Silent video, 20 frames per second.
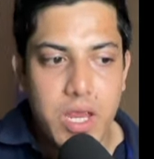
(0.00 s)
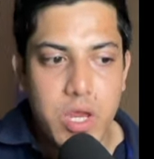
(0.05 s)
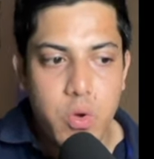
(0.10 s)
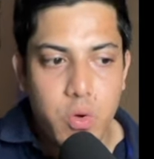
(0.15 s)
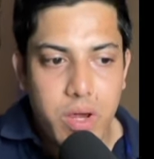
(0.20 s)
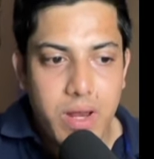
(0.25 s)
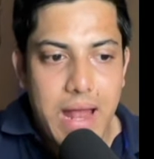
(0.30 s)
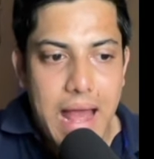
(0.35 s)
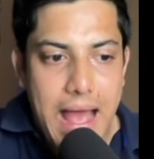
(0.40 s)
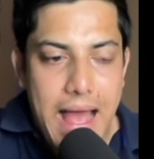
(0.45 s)

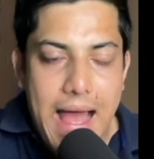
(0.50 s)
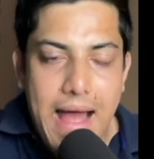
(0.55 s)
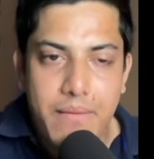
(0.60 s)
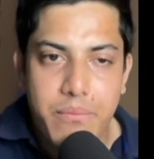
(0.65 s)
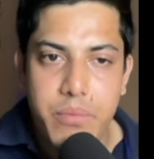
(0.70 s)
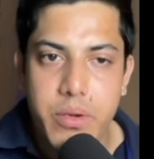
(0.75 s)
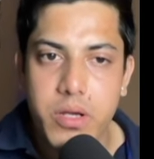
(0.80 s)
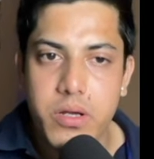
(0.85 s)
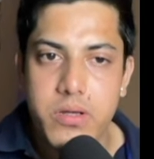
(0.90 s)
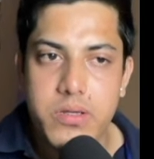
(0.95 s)
can have,
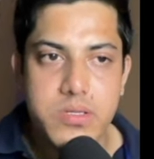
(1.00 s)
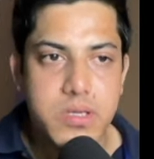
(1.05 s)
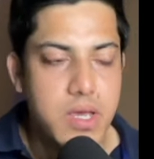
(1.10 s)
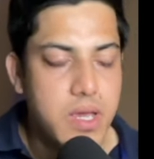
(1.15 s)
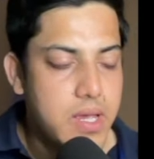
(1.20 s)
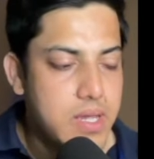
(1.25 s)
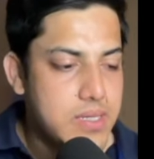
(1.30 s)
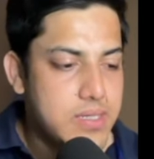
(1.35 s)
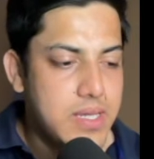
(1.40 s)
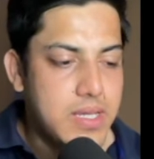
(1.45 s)
because
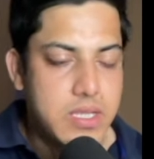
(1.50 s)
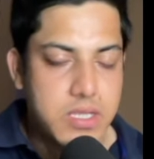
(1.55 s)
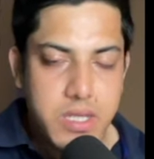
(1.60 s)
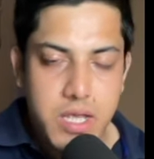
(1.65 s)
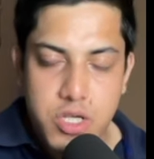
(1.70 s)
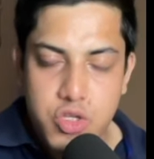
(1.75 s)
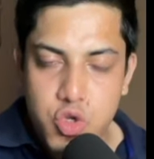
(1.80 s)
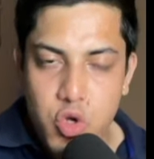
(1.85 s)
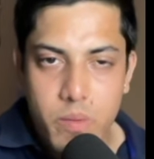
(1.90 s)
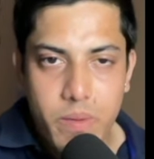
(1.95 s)
see, there
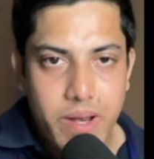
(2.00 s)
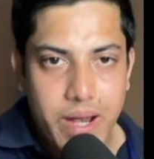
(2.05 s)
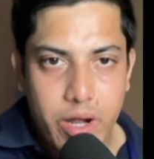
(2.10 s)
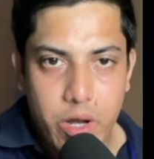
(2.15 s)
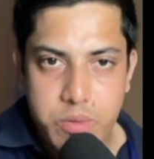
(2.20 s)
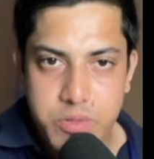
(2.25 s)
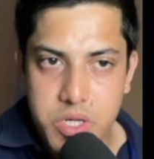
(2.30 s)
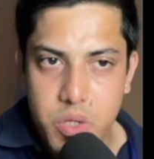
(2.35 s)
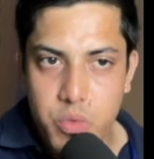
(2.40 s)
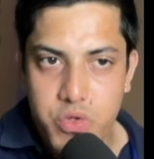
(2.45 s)
are so many
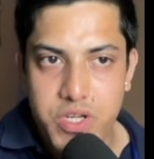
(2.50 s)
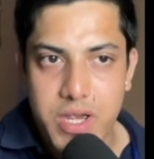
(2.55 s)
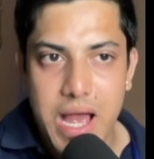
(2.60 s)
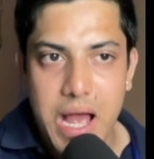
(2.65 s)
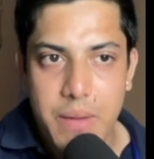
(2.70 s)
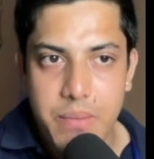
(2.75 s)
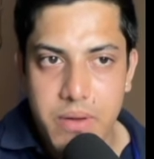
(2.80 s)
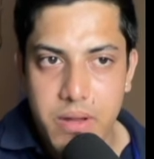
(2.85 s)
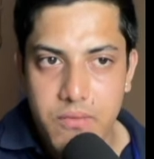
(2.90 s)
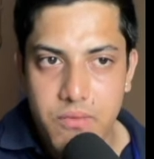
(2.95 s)
adoption which are
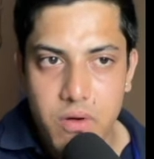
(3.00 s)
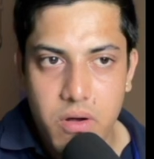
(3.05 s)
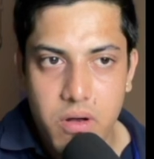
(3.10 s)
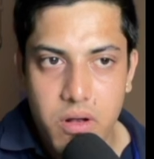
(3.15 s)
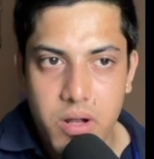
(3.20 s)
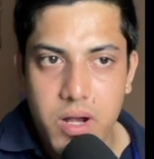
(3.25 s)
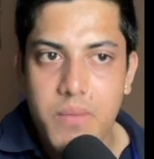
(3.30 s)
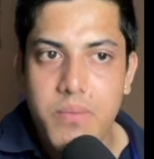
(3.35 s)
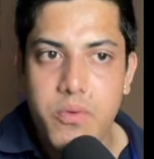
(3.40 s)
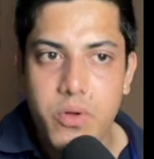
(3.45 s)
happening for
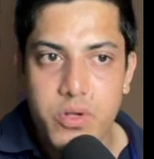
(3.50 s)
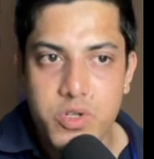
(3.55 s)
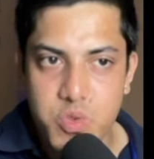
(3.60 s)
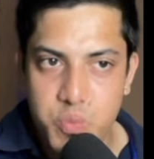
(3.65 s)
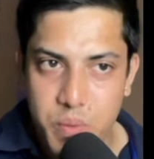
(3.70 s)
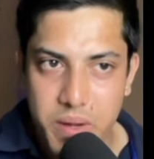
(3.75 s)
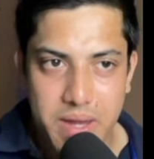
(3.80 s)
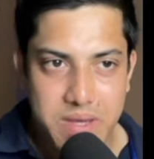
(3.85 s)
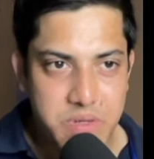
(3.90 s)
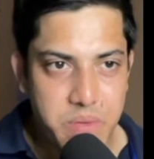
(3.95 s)
crypto
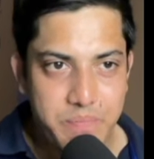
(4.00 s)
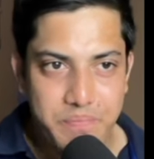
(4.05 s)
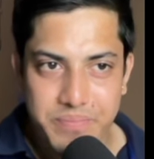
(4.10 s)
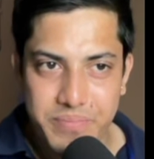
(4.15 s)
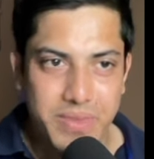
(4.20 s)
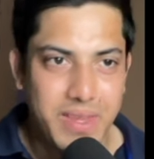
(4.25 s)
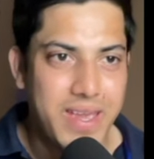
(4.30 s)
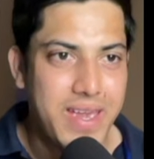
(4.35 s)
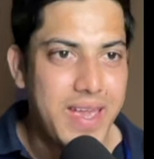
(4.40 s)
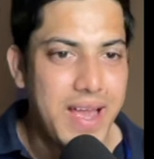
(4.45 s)
space,
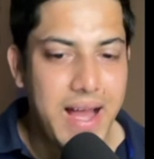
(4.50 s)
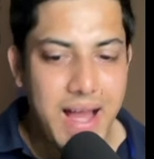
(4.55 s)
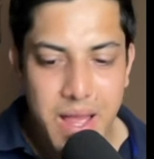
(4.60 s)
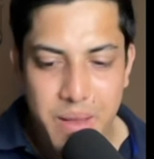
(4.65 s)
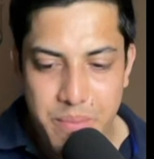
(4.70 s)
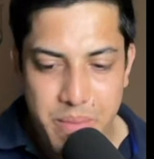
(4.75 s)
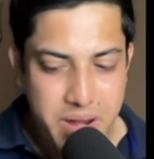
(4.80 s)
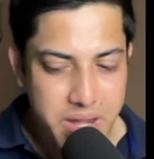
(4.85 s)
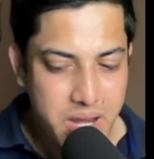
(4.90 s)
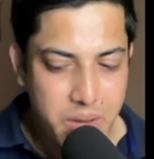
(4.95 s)
AI,
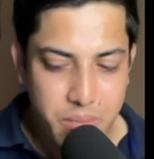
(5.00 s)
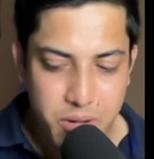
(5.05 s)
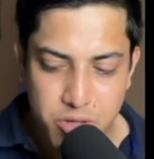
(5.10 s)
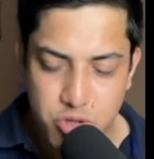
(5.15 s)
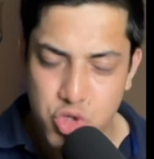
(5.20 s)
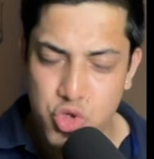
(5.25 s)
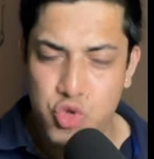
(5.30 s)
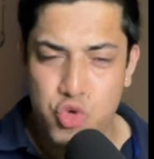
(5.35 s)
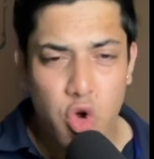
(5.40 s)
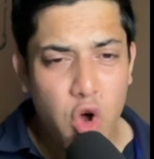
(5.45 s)
metaverse,
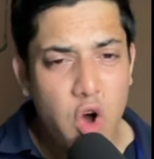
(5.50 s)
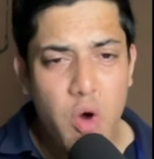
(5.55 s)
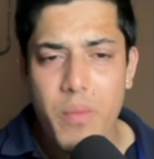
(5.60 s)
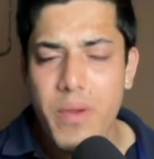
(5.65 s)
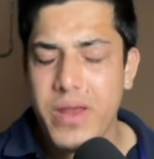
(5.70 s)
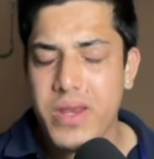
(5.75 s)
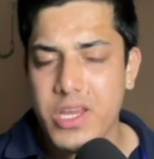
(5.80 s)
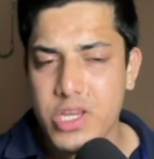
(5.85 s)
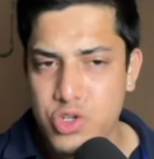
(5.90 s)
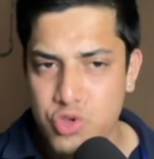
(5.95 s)
so
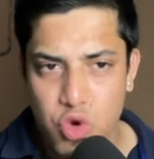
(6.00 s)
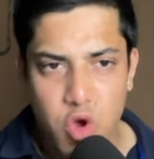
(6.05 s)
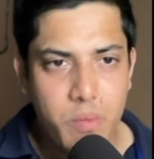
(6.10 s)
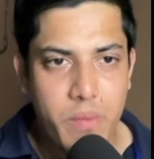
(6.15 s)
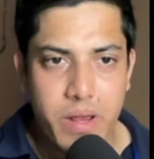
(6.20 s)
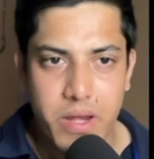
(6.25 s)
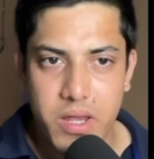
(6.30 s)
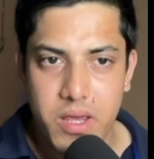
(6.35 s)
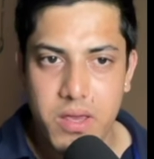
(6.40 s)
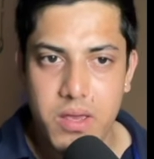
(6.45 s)
many.
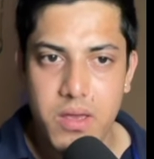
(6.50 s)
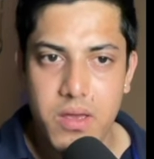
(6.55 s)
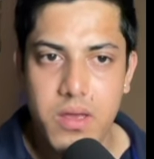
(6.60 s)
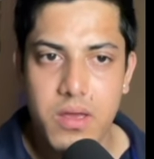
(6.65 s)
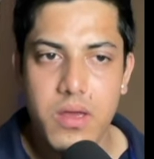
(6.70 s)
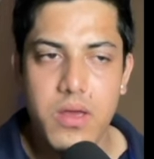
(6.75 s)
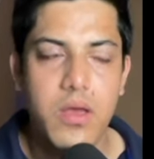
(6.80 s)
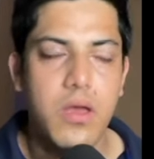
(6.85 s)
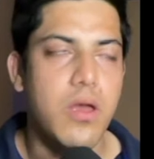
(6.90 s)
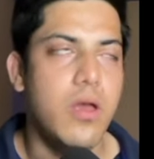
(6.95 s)

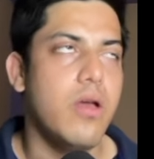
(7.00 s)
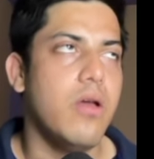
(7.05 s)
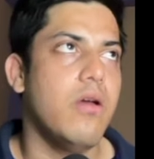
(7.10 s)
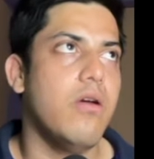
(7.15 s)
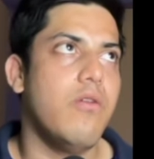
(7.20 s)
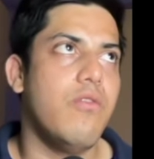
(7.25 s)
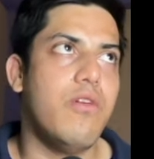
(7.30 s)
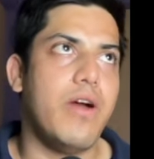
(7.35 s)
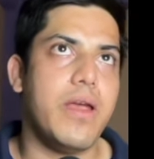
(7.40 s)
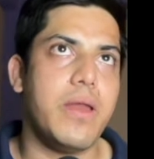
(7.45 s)

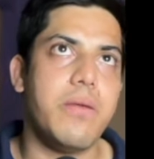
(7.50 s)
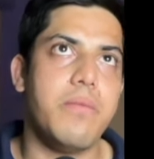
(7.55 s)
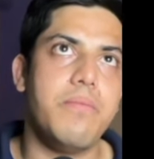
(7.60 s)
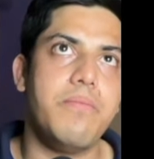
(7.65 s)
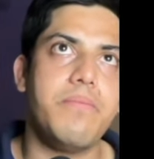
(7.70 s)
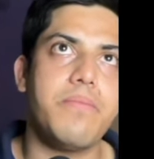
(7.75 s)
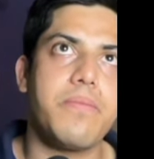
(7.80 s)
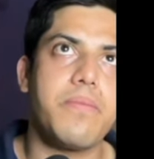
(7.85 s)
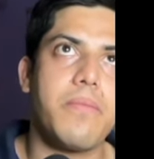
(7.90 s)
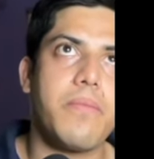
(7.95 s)
Fine,
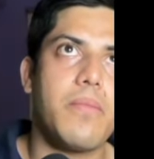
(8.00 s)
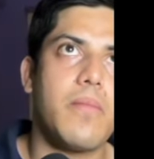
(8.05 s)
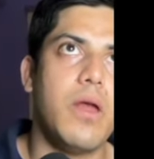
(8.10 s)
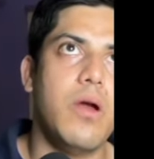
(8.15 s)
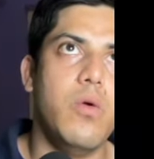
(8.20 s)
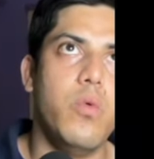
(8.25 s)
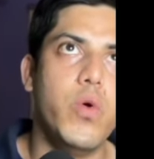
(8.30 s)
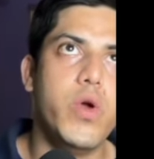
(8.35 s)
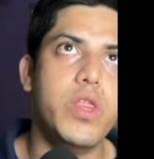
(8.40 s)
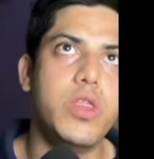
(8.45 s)

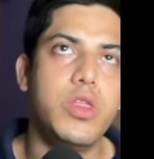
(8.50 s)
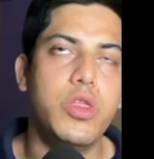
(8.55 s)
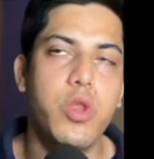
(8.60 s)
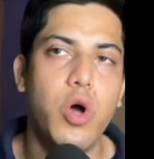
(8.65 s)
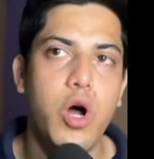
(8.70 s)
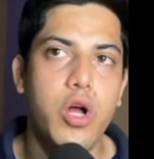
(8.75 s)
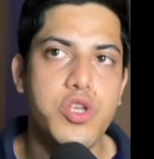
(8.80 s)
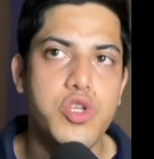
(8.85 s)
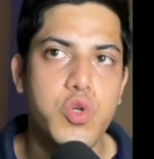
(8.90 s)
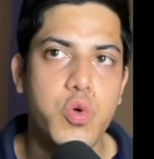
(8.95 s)
with
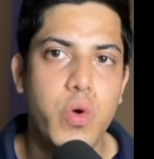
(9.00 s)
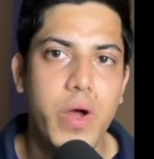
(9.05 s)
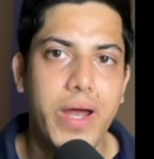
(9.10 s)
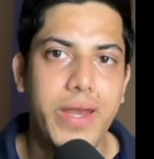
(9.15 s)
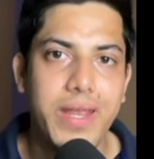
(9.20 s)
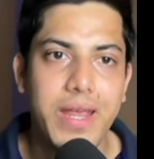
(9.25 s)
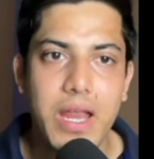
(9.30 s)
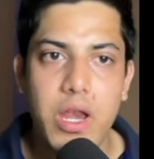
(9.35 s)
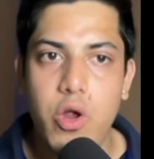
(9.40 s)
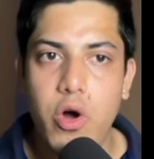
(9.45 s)

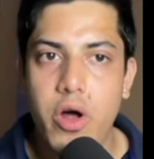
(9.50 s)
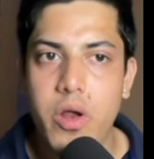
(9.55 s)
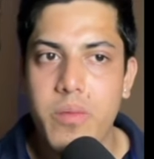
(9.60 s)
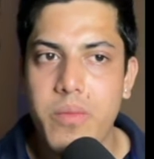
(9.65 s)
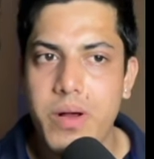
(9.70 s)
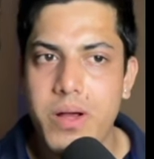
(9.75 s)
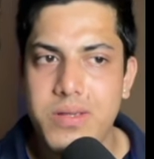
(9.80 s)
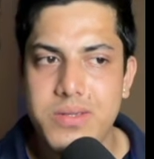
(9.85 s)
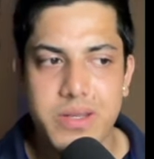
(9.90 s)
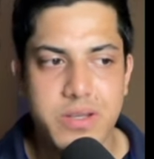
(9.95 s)
Dogecoin, Elon
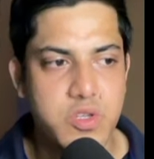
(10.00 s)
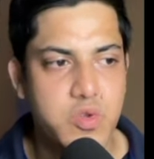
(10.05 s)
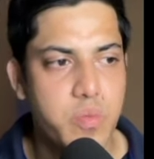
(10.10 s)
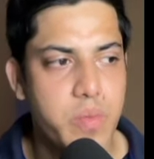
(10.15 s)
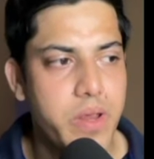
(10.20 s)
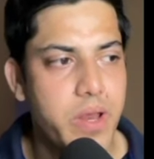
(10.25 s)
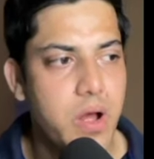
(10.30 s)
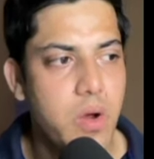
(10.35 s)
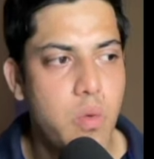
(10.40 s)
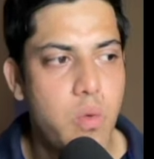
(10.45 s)
Musk, it's
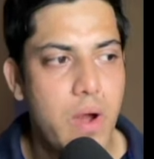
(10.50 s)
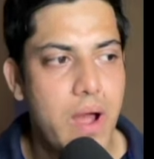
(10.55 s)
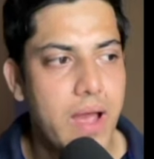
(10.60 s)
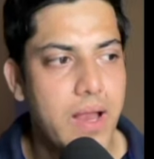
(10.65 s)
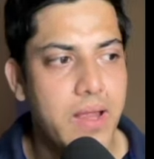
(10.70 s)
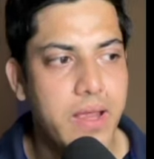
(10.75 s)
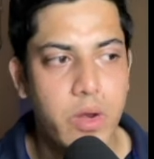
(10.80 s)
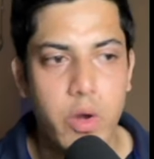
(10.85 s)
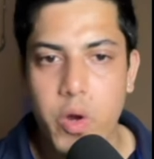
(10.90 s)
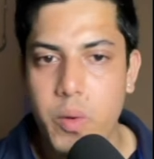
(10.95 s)
been a
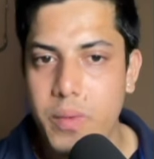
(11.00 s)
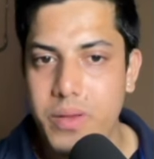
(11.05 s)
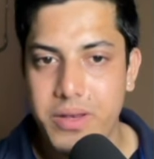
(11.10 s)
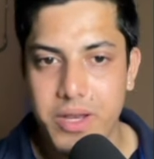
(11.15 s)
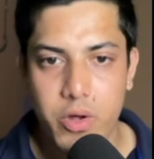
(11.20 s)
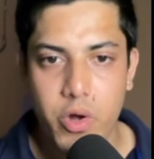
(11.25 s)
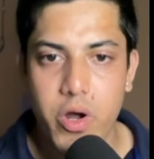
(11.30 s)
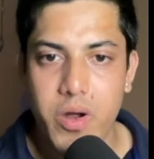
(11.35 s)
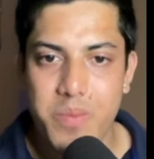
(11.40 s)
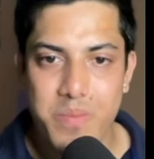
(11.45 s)
while. Elon
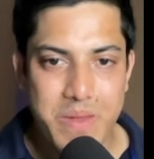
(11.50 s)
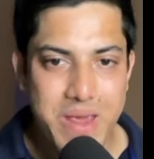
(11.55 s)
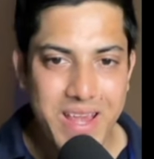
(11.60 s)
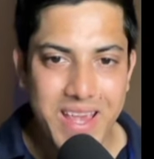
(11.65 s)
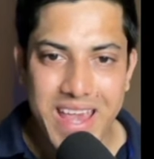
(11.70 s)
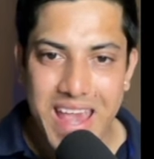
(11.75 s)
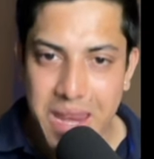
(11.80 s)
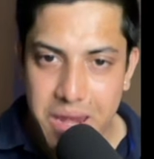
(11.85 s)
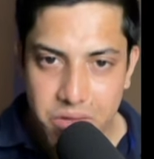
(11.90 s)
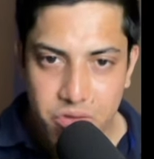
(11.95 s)
did not
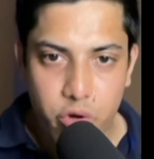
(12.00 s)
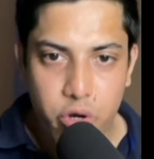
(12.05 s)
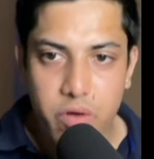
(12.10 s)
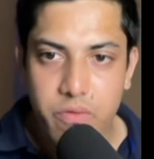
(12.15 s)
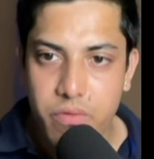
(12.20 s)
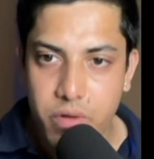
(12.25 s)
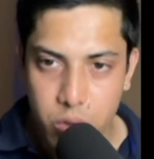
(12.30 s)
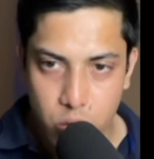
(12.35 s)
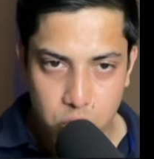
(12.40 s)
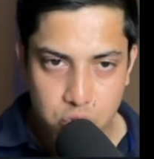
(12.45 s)
make any sort
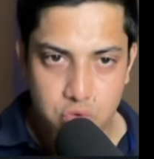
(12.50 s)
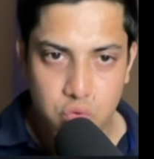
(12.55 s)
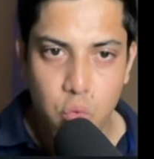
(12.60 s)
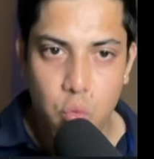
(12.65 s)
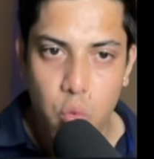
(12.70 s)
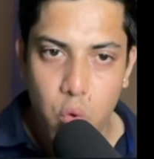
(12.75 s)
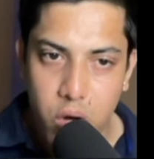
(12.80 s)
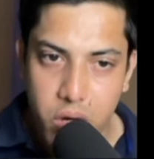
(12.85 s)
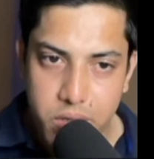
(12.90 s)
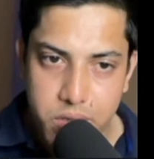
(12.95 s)
of news.
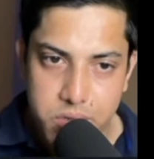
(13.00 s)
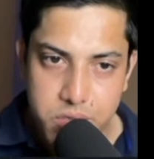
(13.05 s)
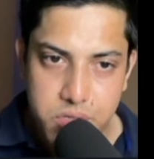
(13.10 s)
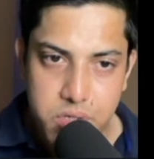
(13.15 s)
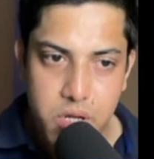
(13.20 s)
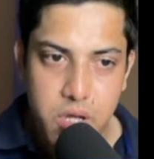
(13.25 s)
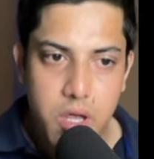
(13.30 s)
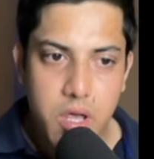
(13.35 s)
Once